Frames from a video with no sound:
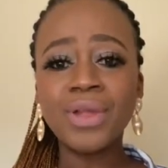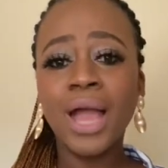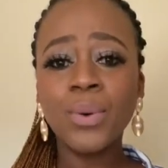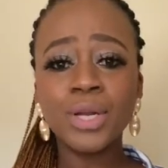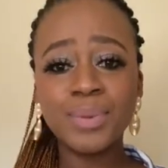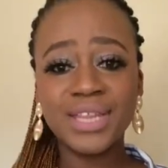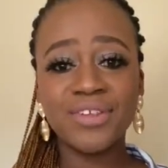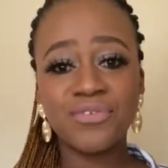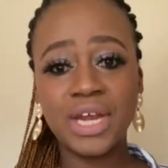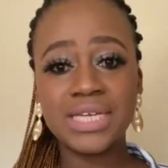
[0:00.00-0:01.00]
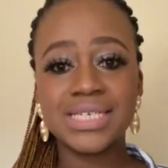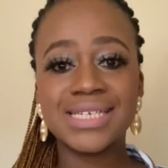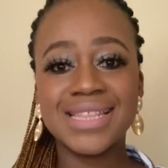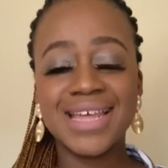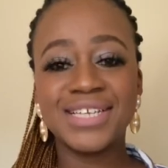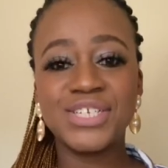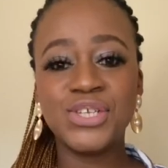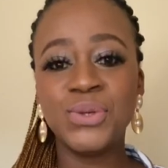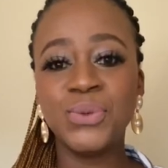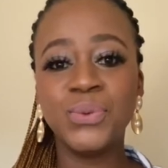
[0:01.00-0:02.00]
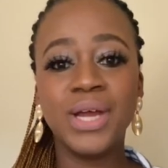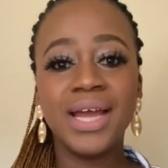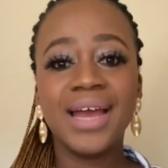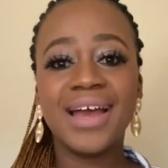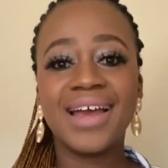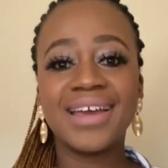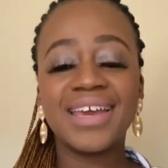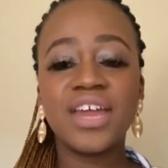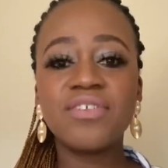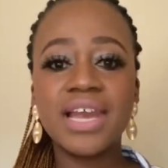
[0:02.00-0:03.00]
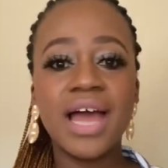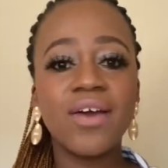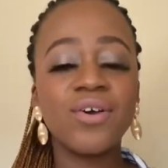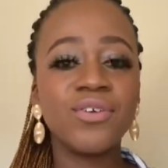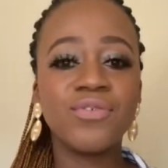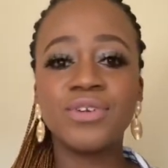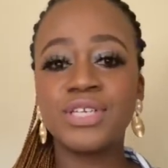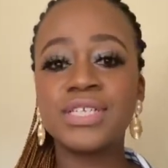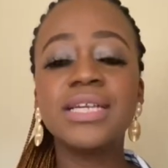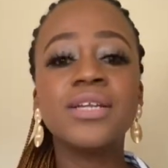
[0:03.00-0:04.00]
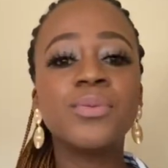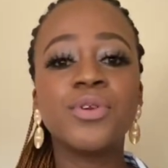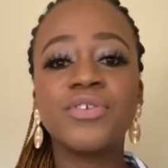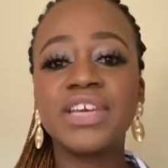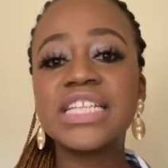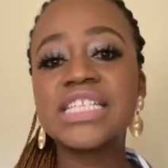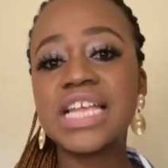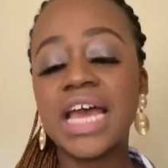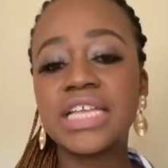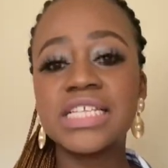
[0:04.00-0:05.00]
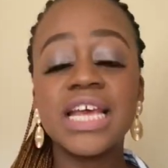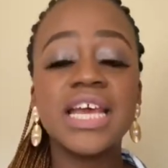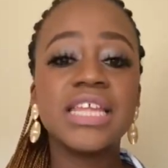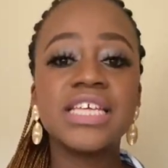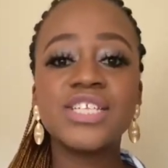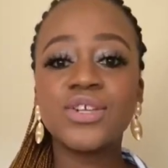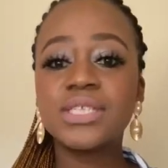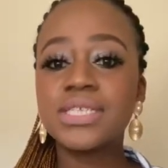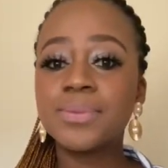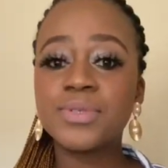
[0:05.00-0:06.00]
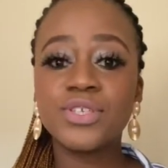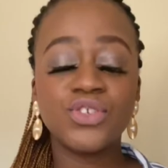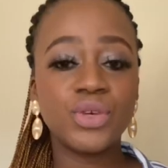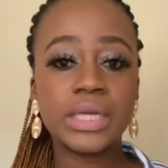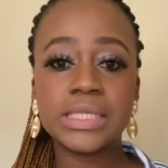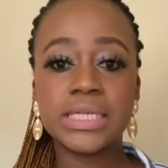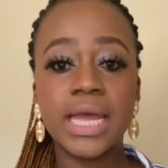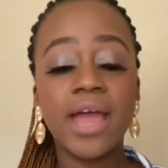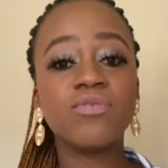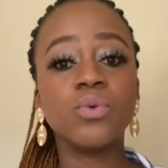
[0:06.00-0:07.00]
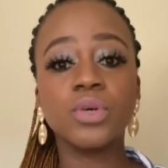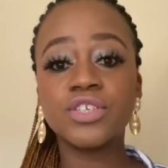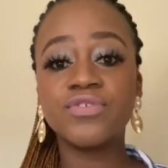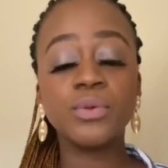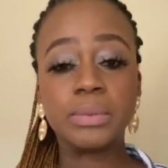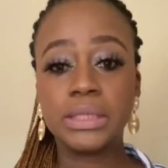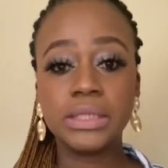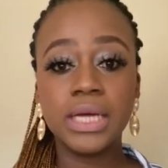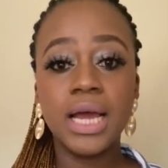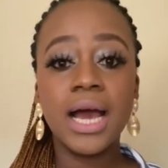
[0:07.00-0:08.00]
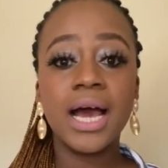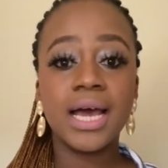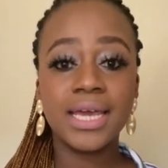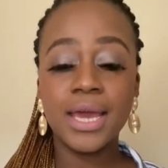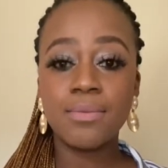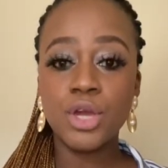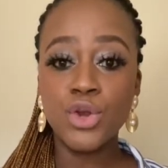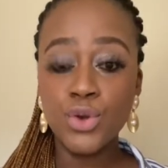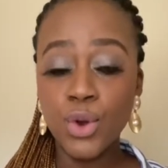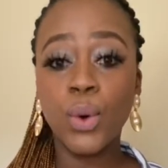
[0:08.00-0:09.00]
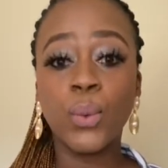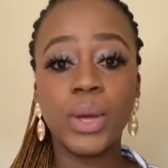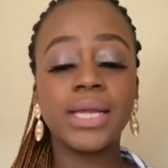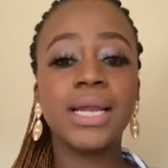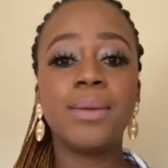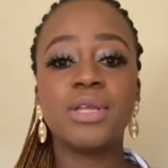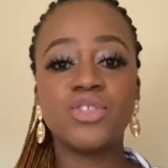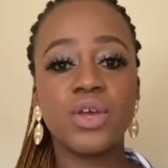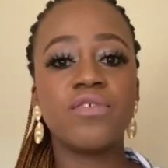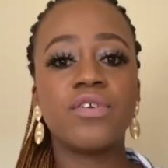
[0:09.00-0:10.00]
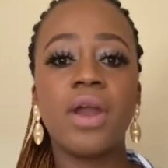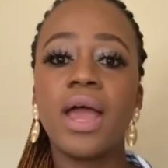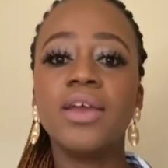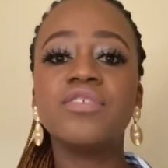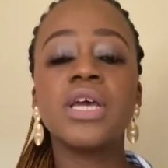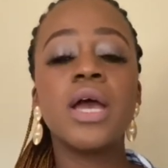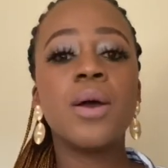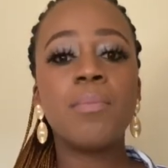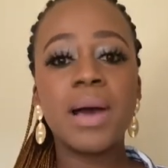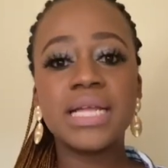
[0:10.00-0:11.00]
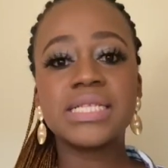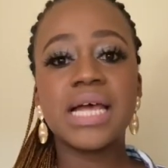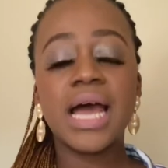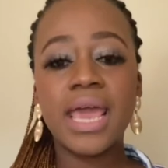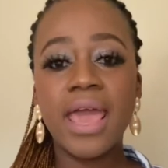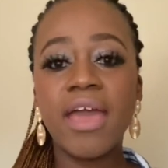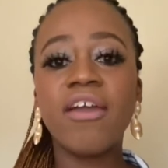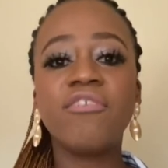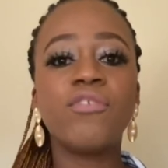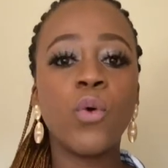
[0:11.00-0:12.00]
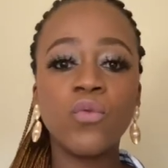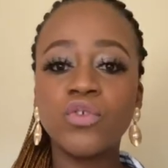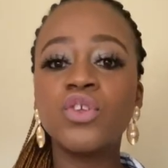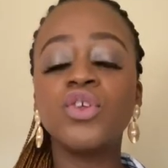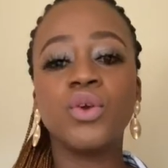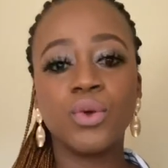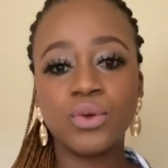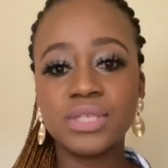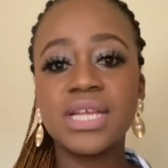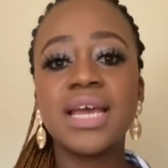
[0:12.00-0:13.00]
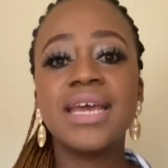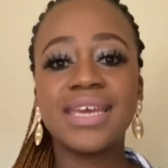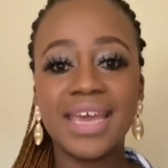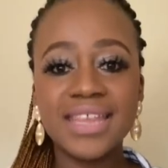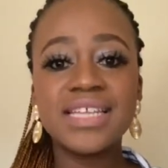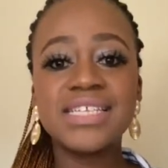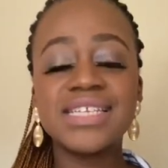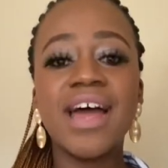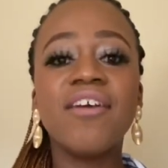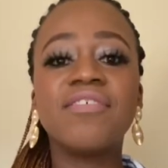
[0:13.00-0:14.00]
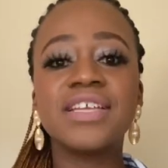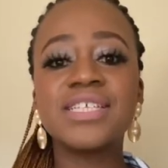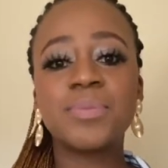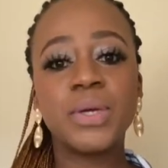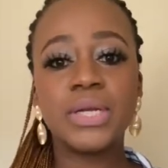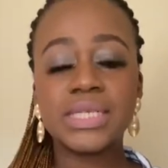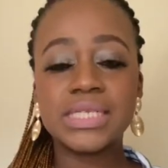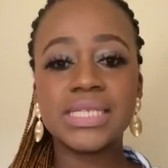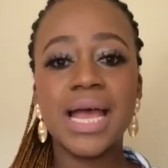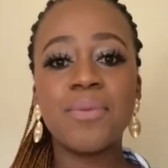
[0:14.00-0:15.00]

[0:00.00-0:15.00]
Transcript: I want to be that friend that you can rely on for just a little bit of insights. These are tips and tricks that have worked for me. I am in no way claiming to have arrived, but I have over the years gathered enough experience